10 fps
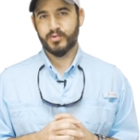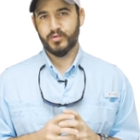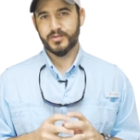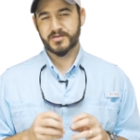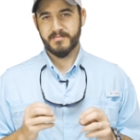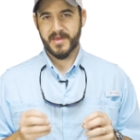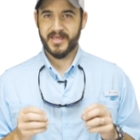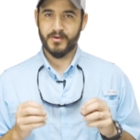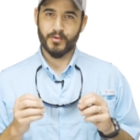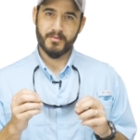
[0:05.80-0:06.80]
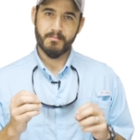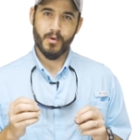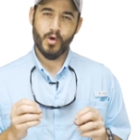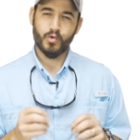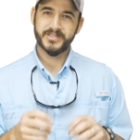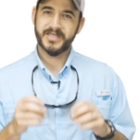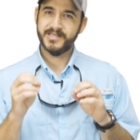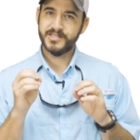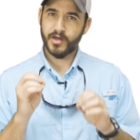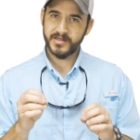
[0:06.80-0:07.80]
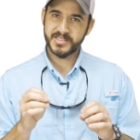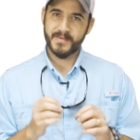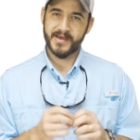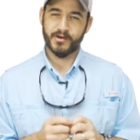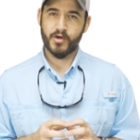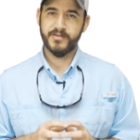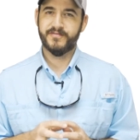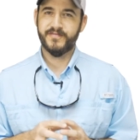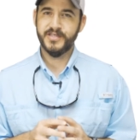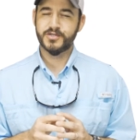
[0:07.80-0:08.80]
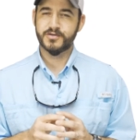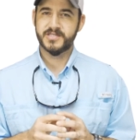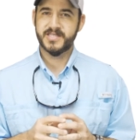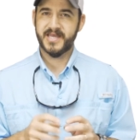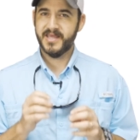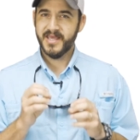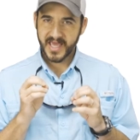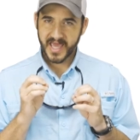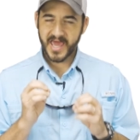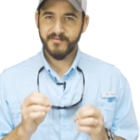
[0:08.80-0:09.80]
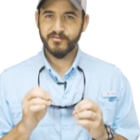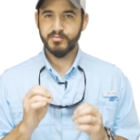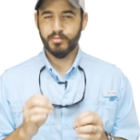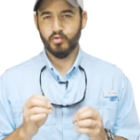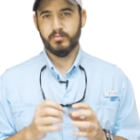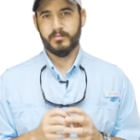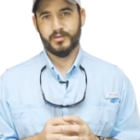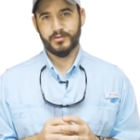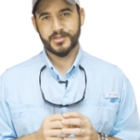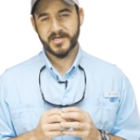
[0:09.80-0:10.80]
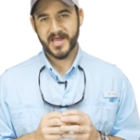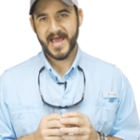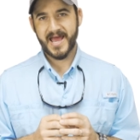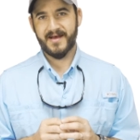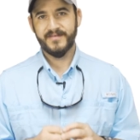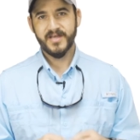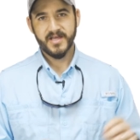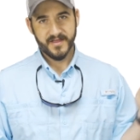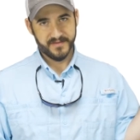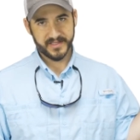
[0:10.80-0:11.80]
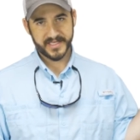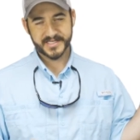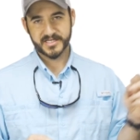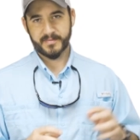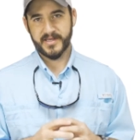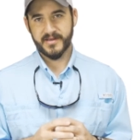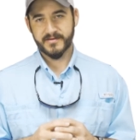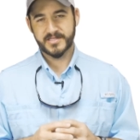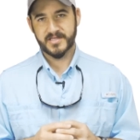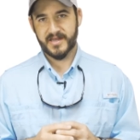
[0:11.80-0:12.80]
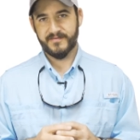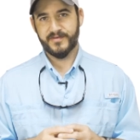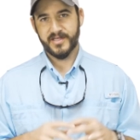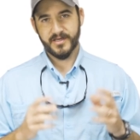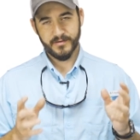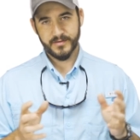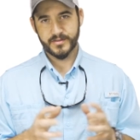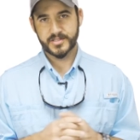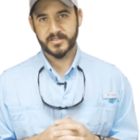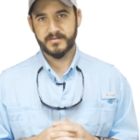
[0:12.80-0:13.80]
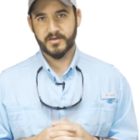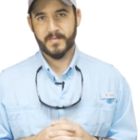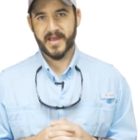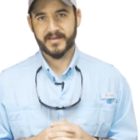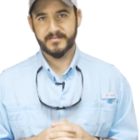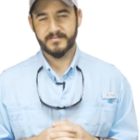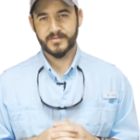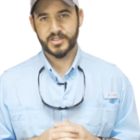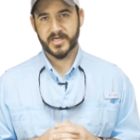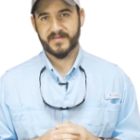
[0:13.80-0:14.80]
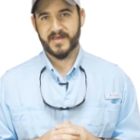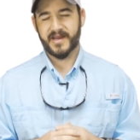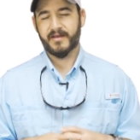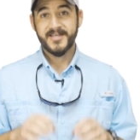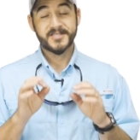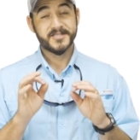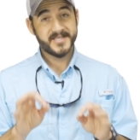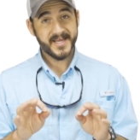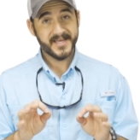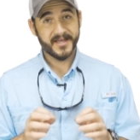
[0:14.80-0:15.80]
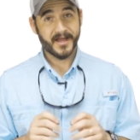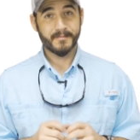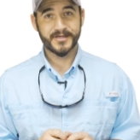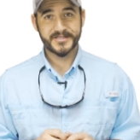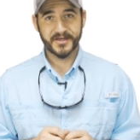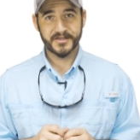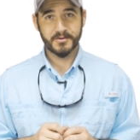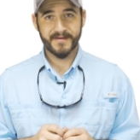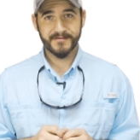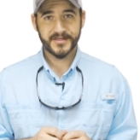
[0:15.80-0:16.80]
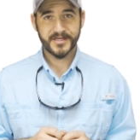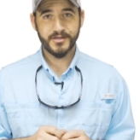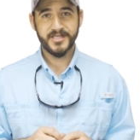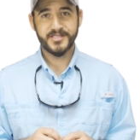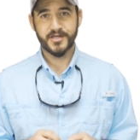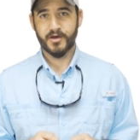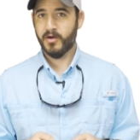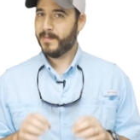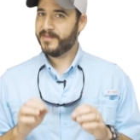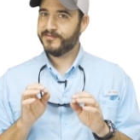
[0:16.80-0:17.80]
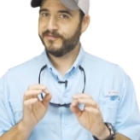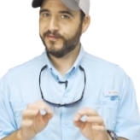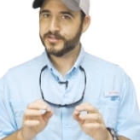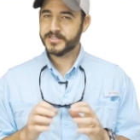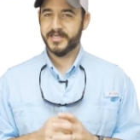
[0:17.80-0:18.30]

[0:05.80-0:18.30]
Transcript: pools are made on a mold and I talked about all the features that every pool mold should have. The link is up here to that video. You should go back and check that out. Today I'm going to tell you everything you need to know about the first